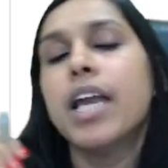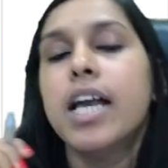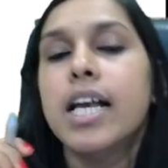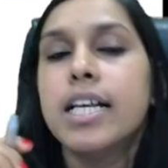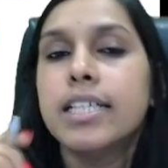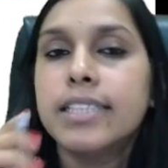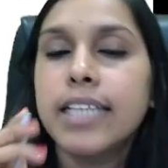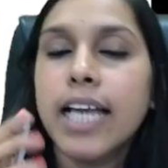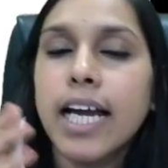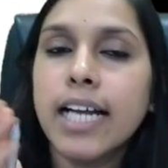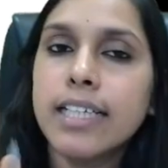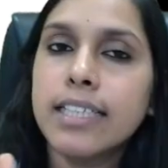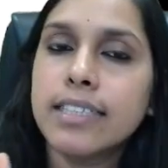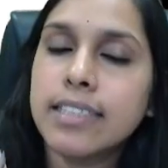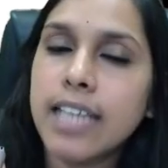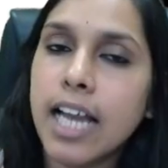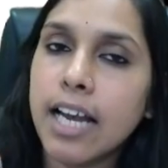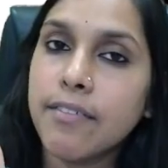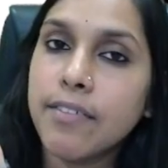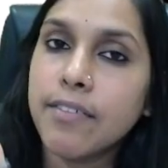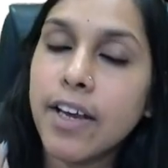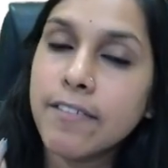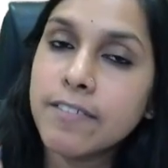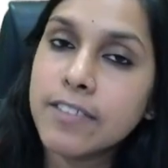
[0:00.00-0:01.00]
See, understand,
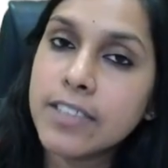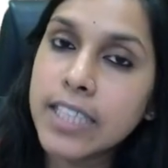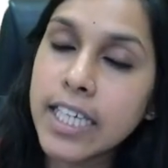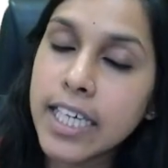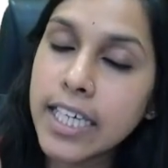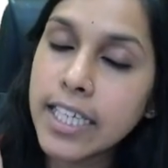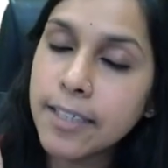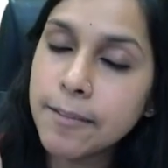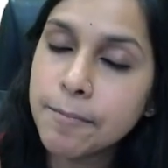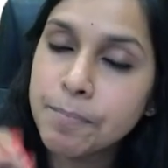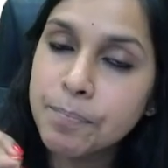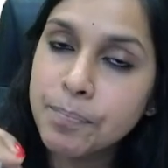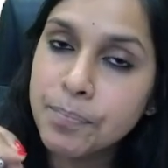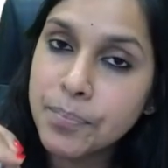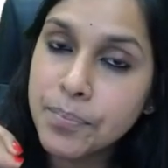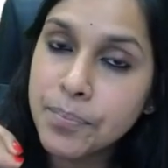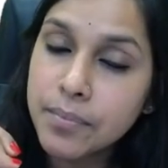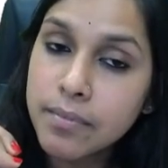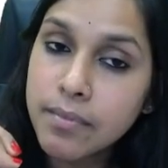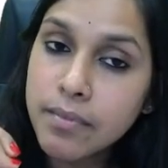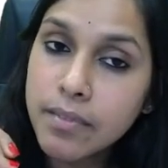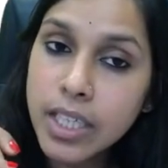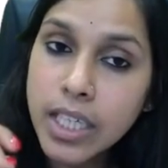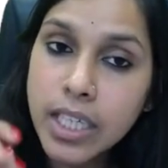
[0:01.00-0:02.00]
we have seen
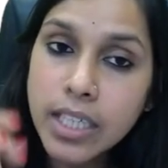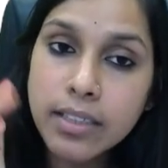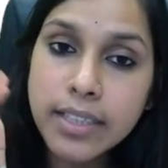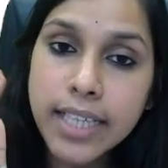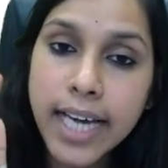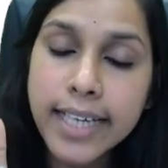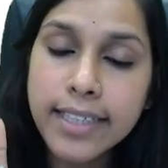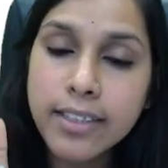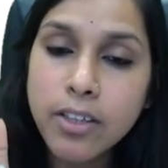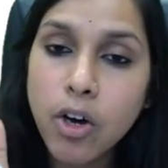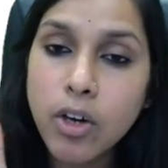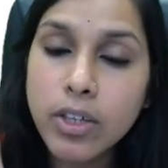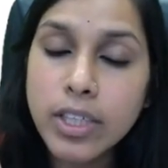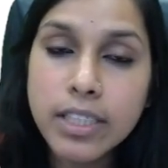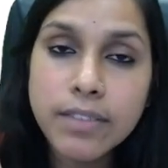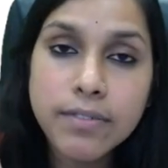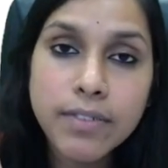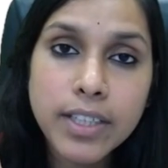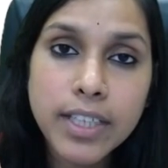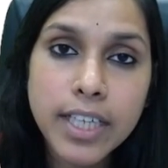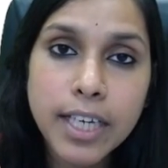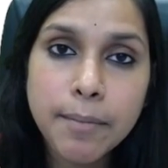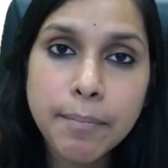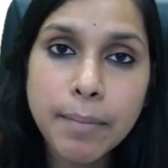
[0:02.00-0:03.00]
that audit
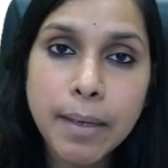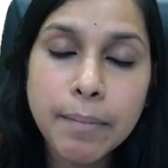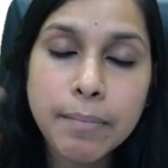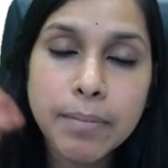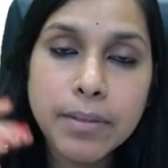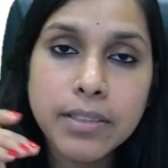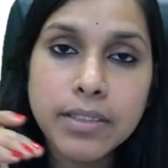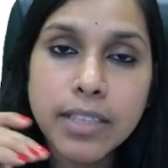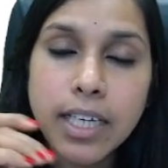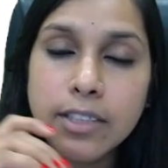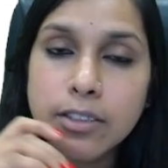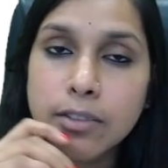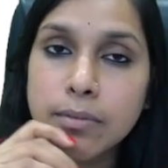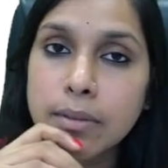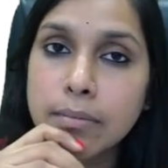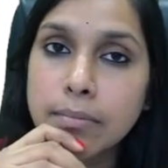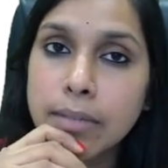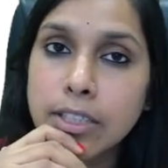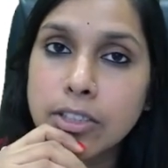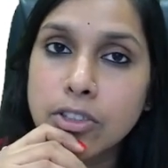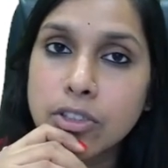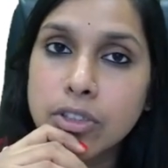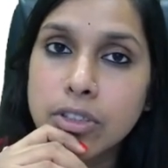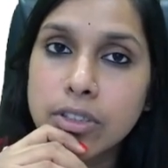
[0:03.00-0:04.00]
working papers are to be
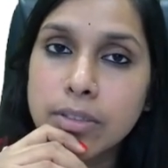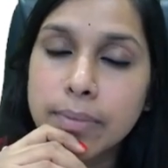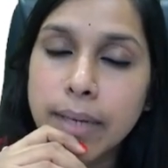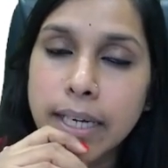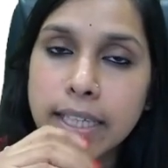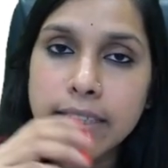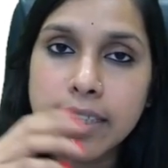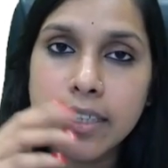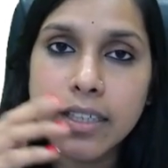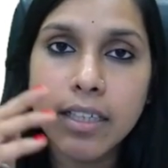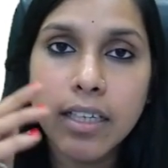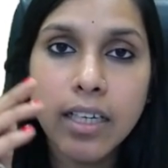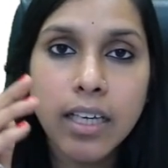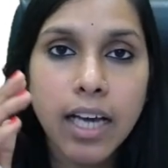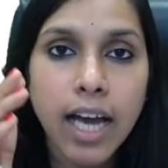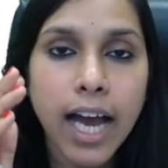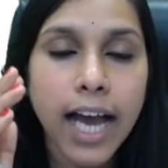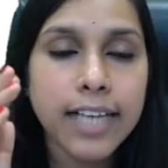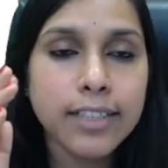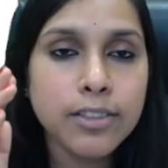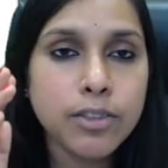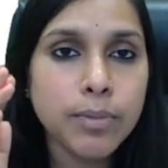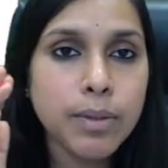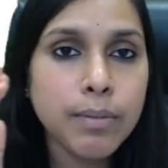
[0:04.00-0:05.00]
maintained by
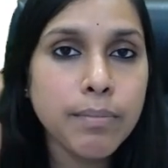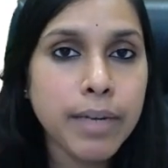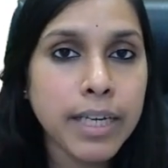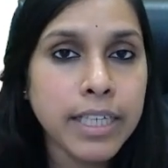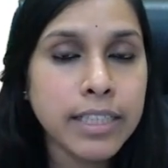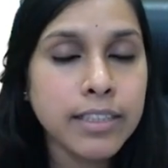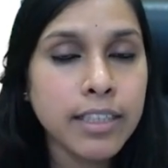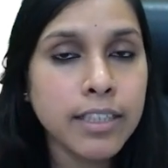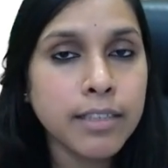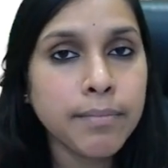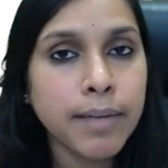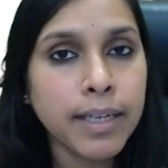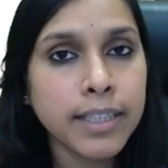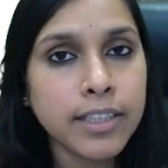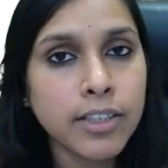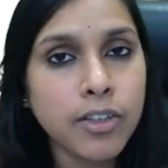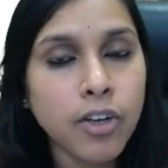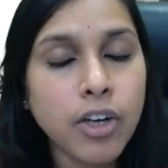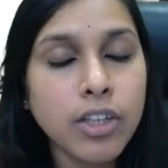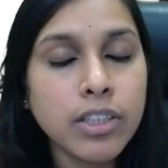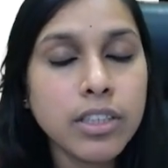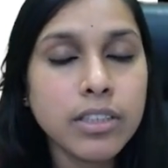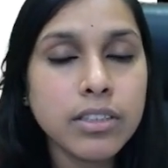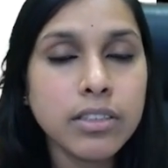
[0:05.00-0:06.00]
the
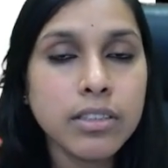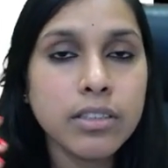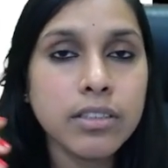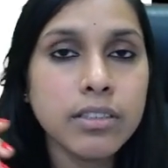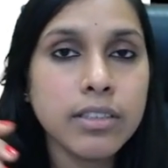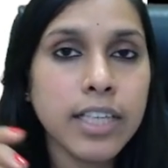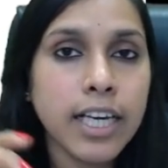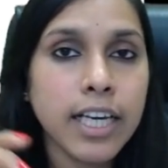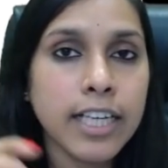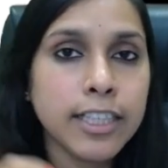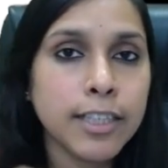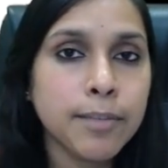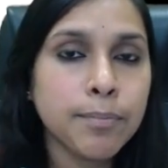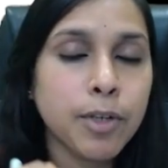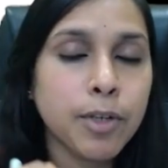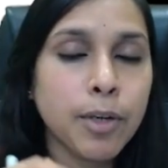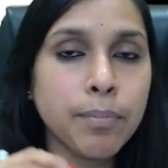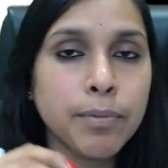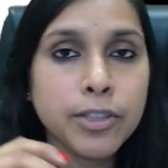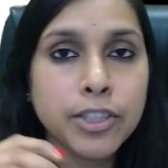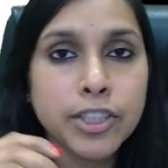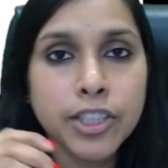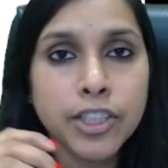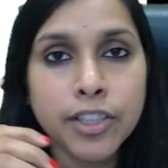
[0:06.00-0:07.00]
auditor. They are the
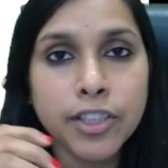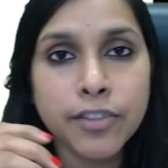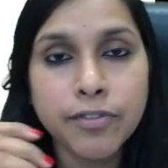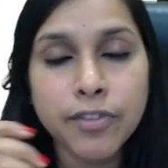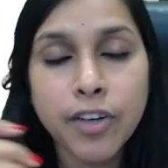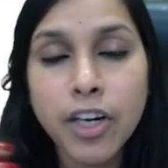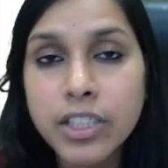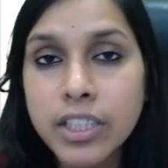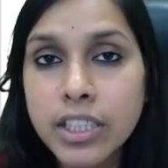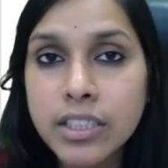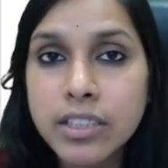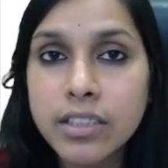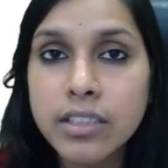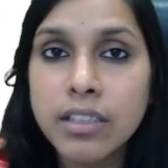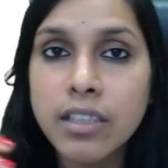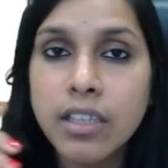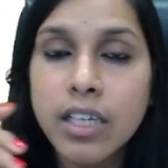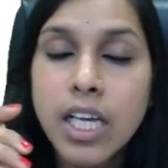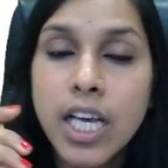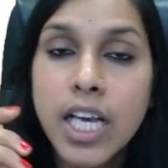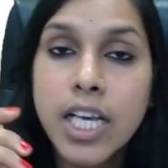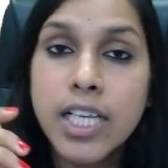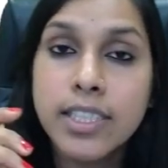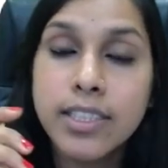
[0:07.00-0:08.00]
property of auditor.
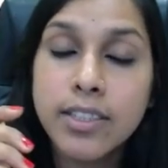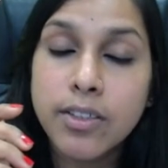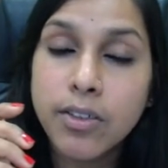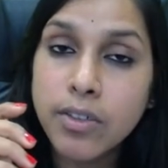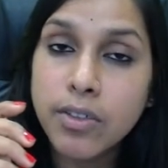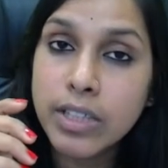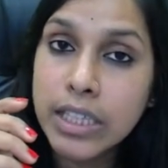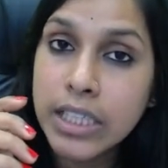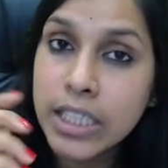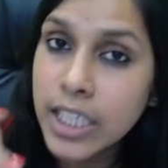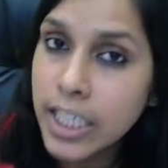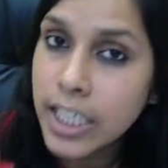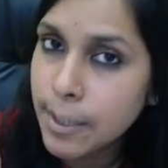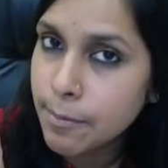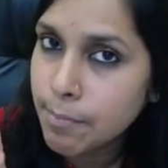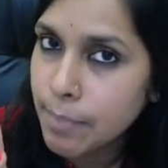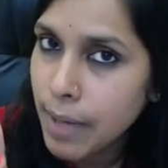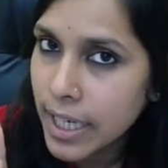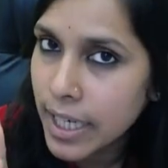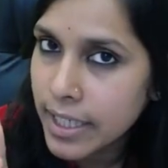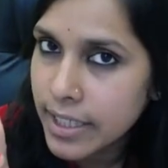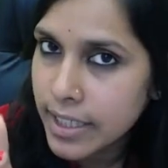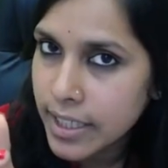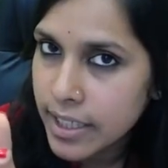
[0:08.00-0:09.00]
So third
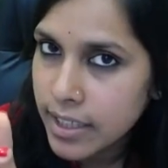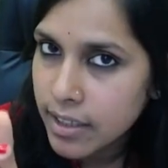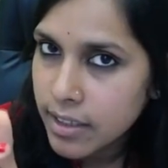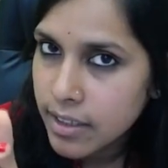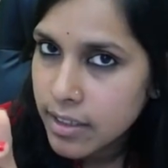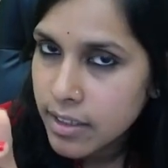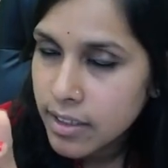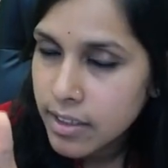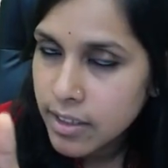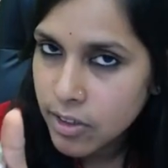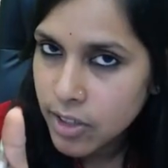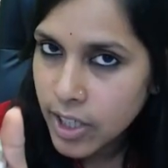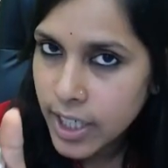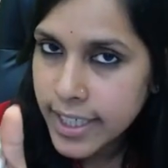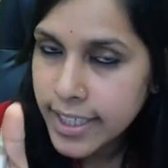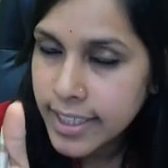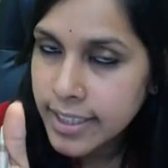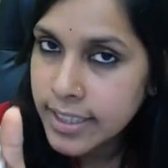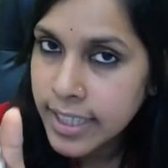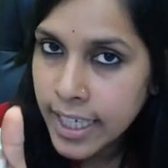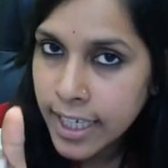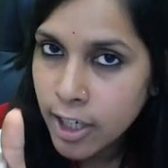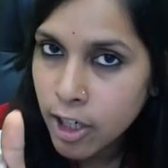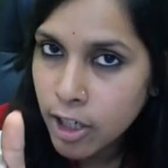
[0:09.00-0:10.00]
party, okay,
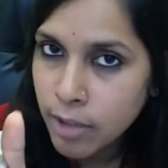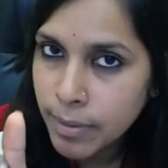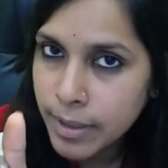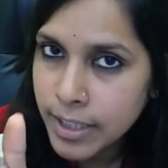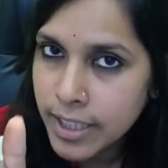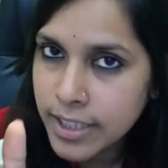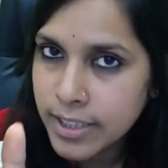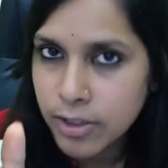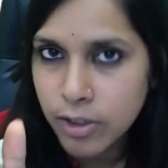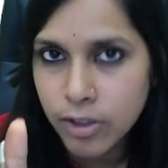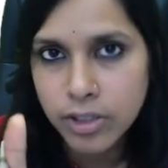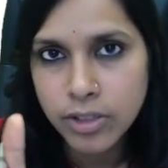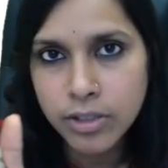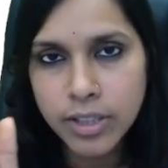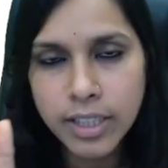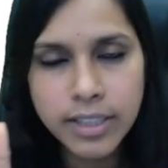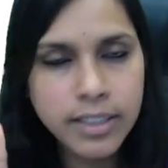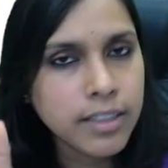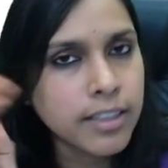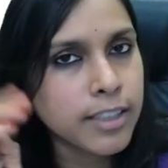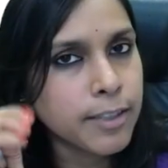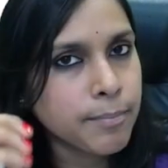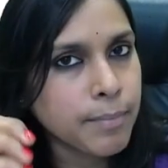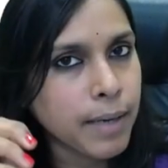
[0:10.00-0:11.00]
they cannot be disclosed to the
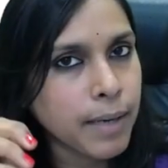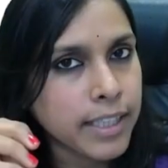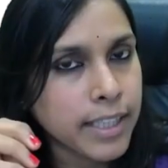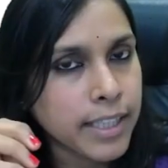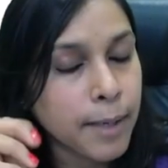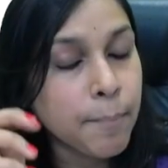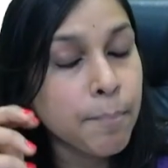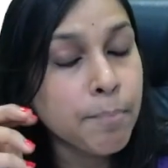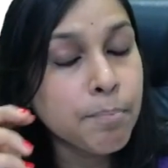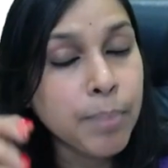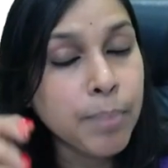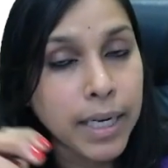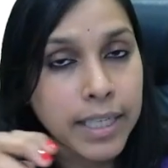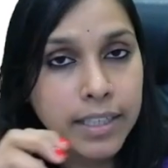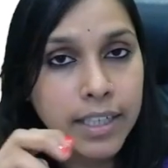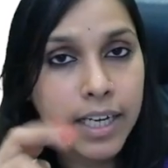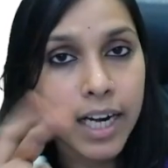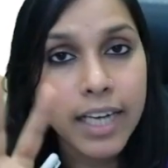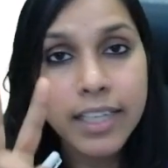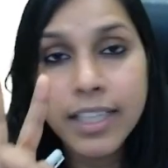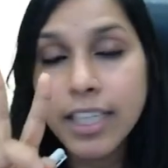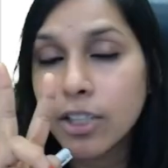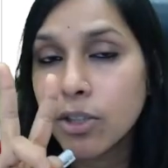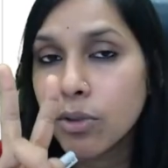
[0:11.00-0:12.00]
third party, but
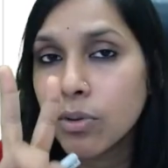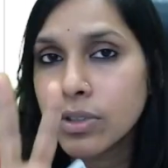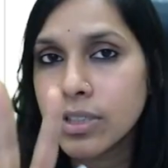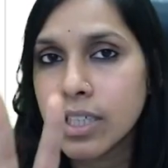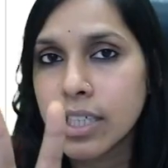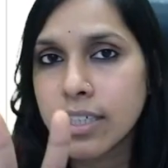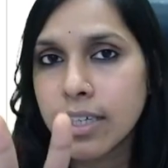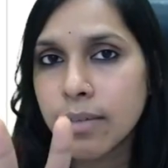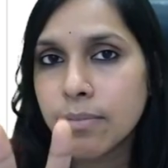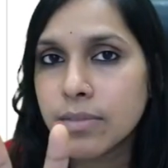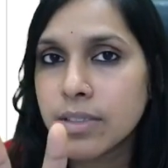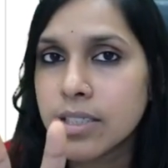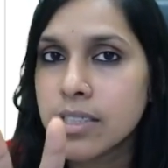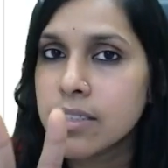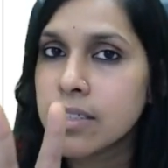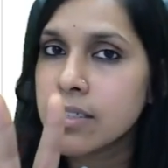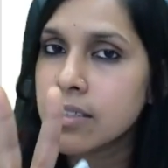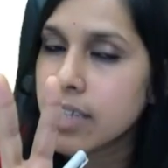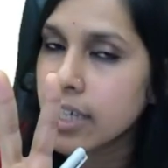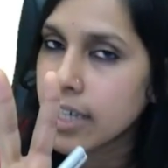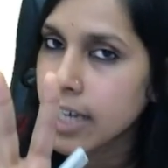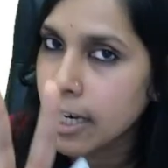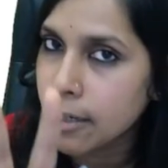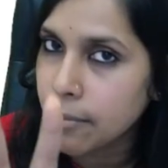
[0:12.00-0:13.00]
under two circumstances
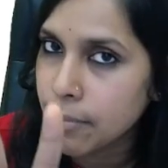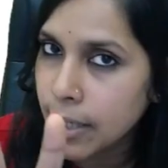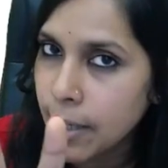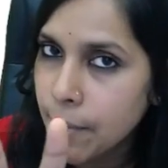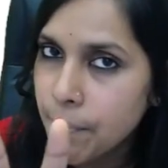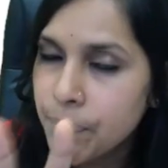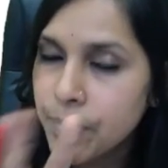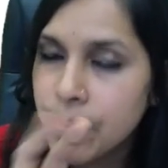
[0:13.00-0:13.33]
they can be